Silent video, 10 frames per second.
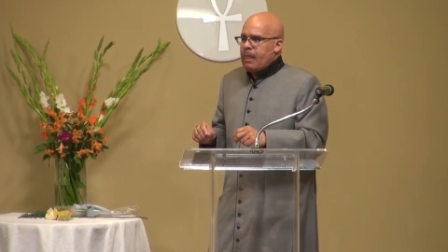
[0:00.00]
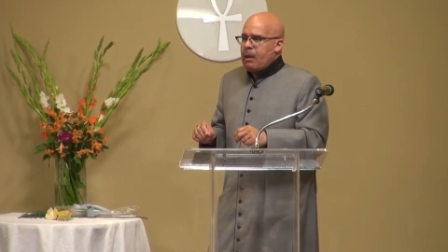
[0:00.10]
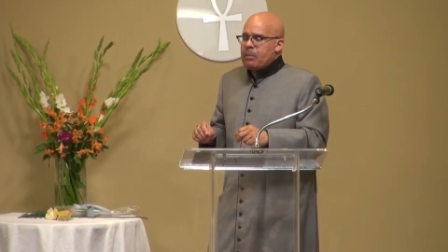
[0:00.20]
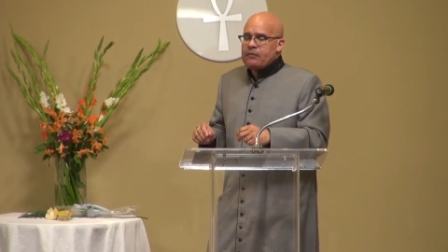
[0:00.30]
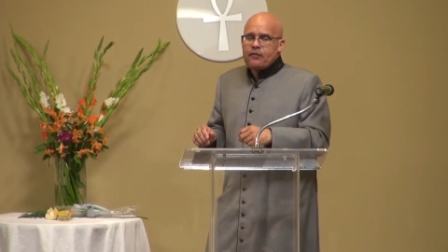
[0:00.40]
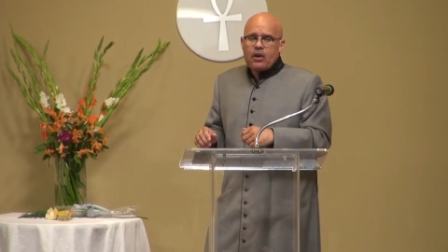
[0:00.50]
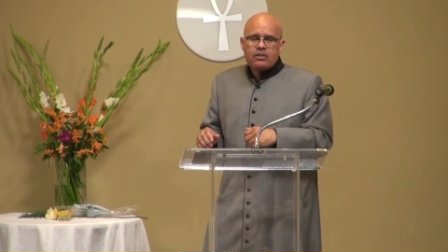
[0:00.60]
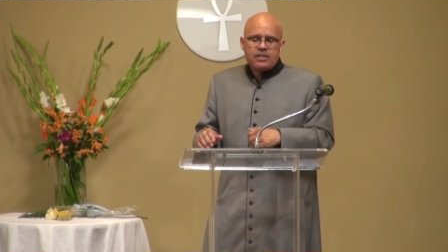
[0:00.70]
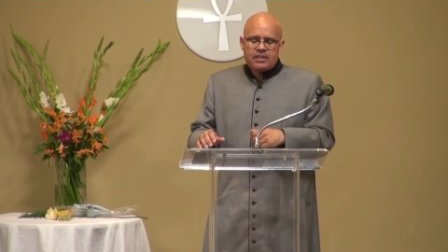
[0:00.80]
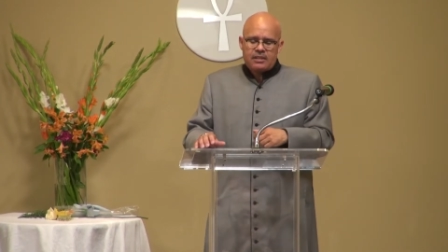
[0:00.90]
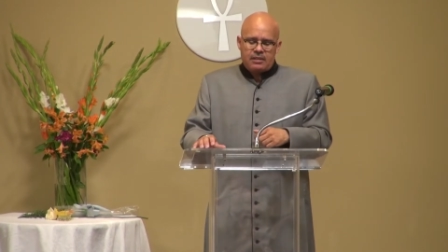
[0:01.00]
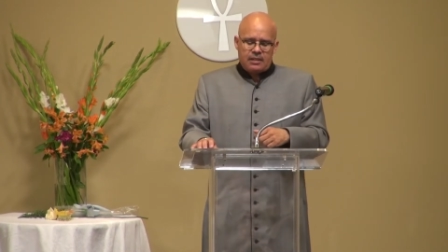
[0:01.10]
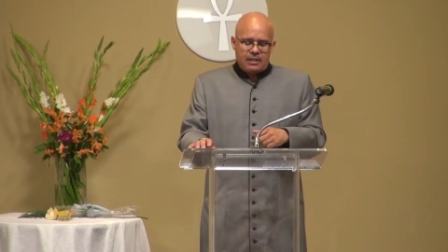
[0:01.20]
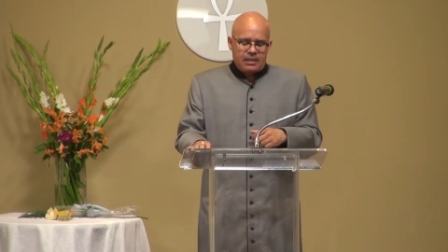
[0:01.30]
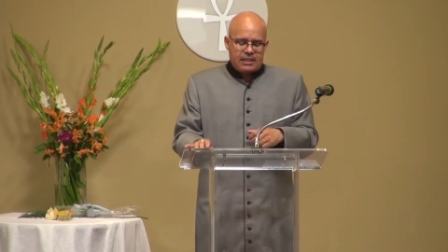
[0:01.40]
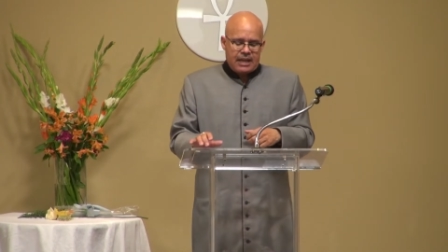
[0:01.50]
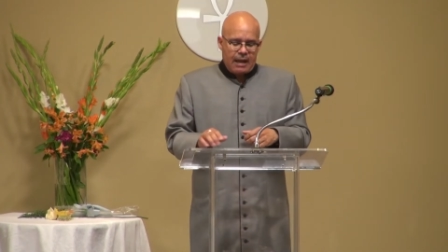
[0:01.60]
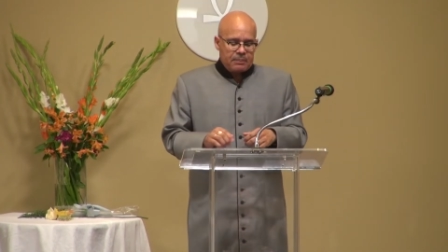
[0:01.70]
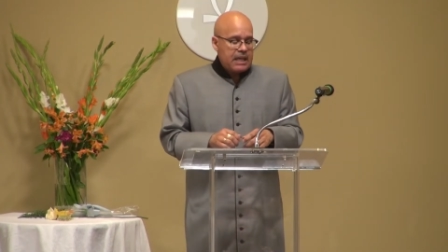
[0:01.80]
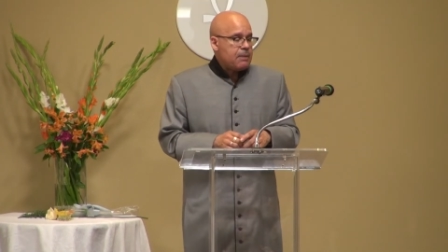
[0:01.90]
But first,
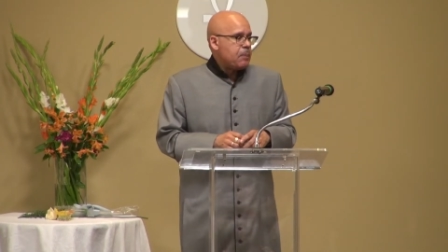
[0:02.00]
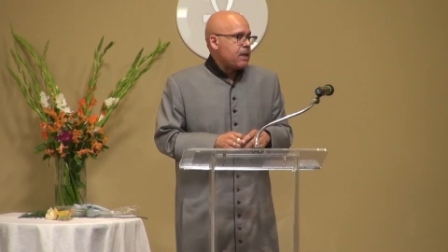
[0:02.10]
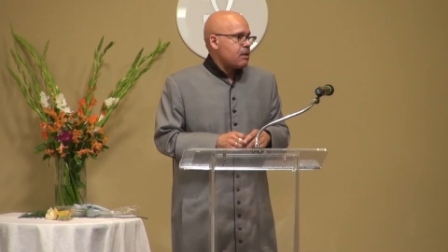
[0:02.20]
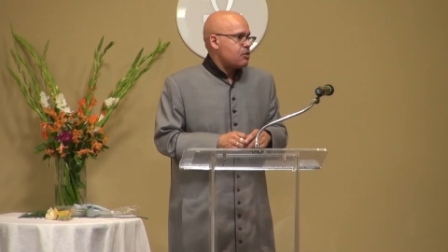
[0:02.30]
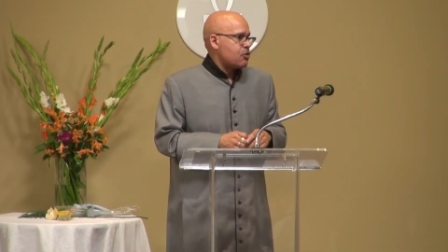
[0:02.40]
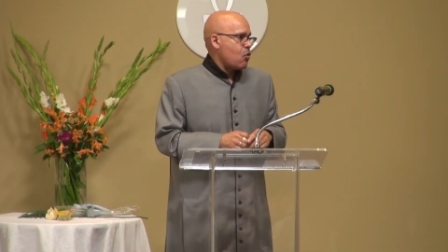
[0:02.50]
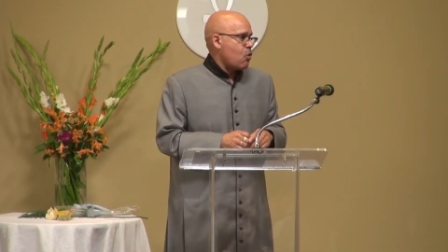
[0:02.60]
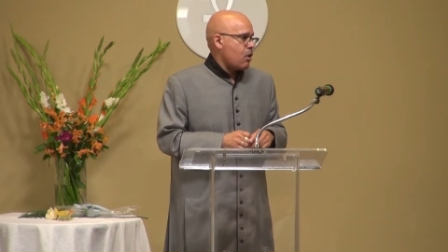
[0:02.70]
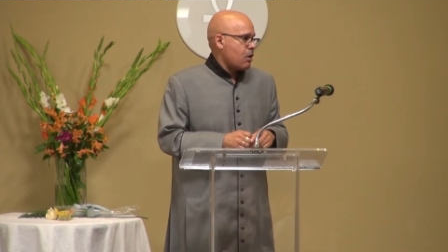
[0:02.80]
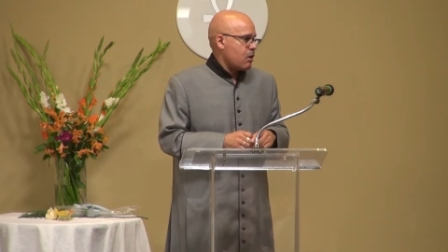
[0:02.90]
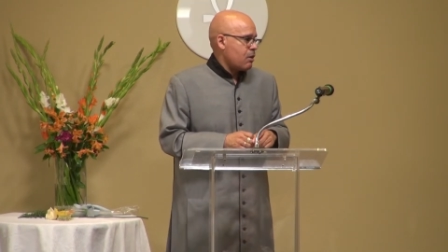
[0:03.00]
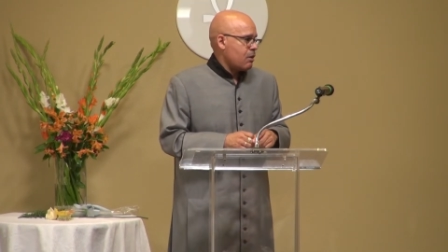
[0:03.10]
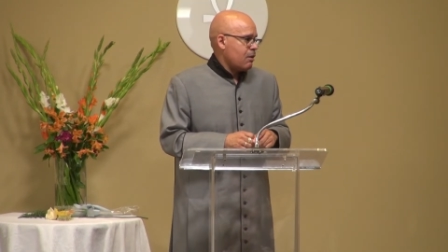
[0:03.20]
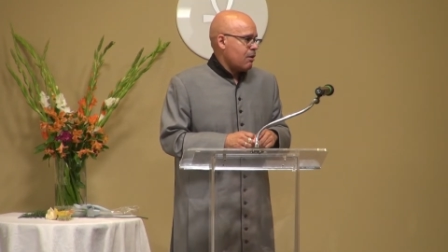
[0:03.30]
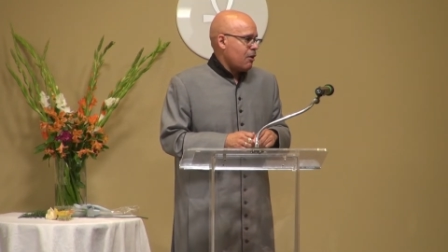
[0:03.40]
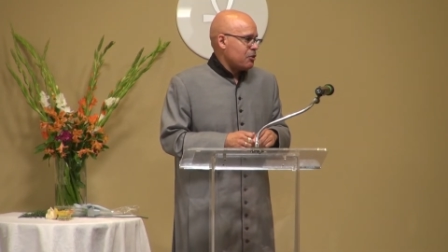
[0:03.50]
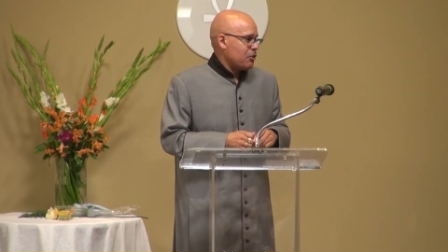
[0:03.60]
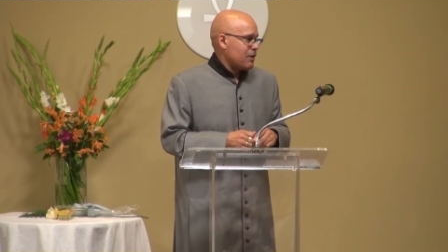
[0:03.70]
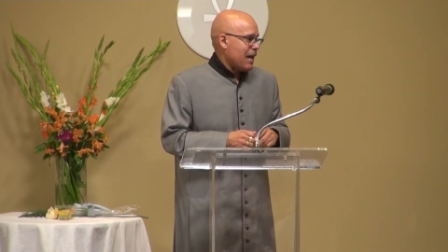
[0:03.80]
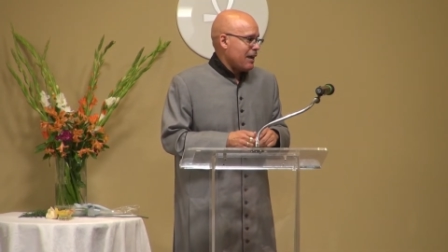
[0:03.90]
stop keeping score on your
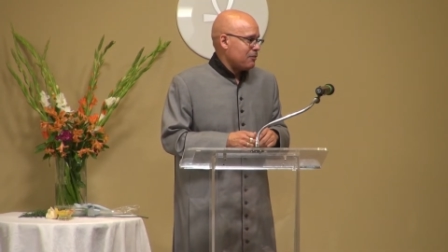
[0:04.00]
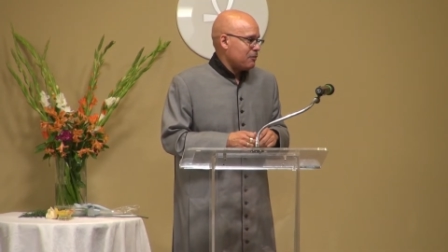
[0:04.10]
life.